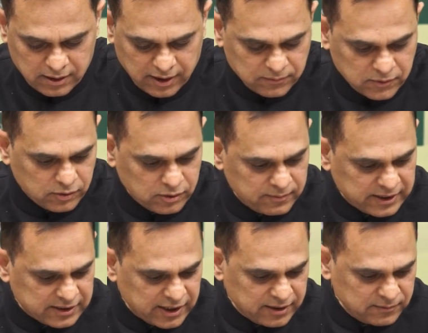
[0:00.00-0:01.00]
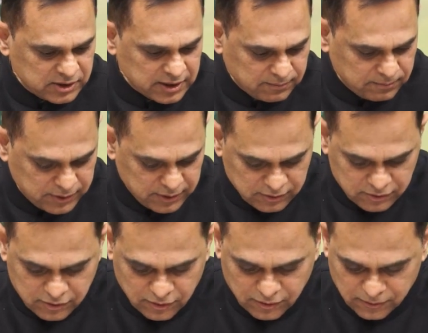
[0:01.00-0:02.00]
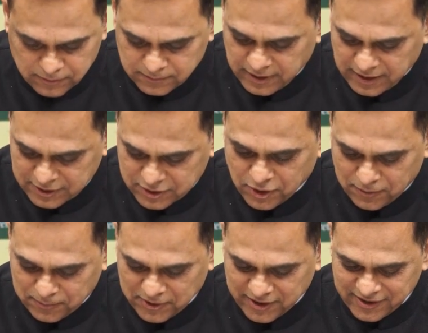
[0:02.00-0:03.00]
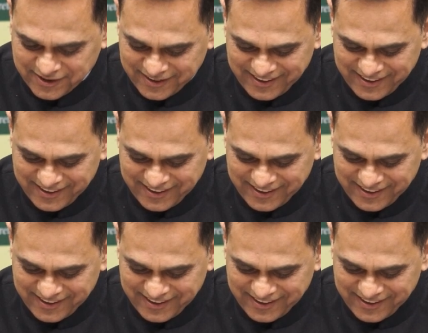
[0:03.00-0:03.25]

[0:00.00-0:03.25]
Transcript: I'm told my time is up, so I'll stop here.